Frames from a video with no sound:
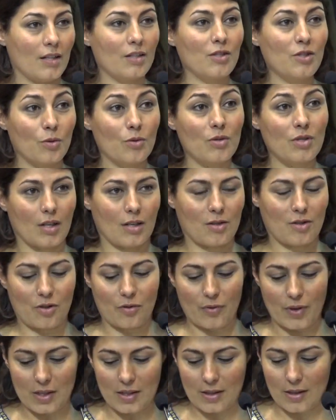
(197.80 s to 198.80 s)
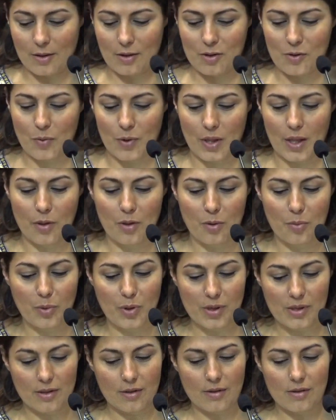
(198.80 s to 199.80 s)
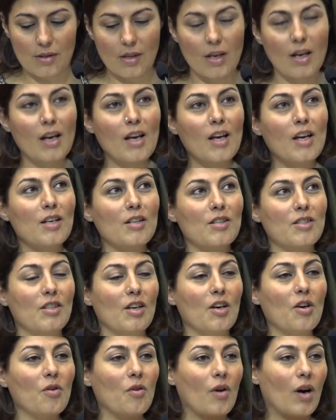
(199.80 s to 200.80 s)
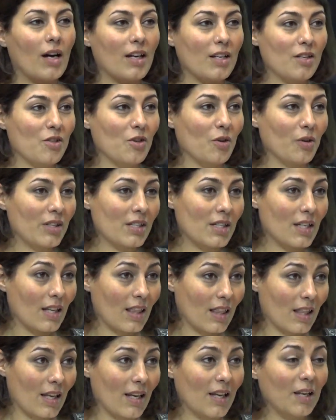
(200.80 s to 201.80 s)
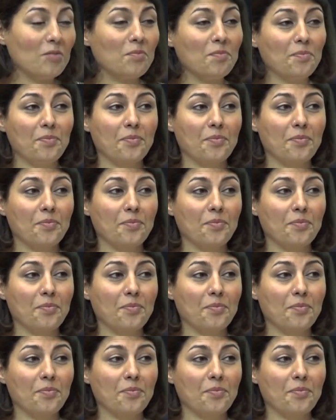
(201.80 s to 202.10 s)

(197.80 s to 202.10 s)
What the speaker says: do such a research within the prisons. So I joined KETHEA.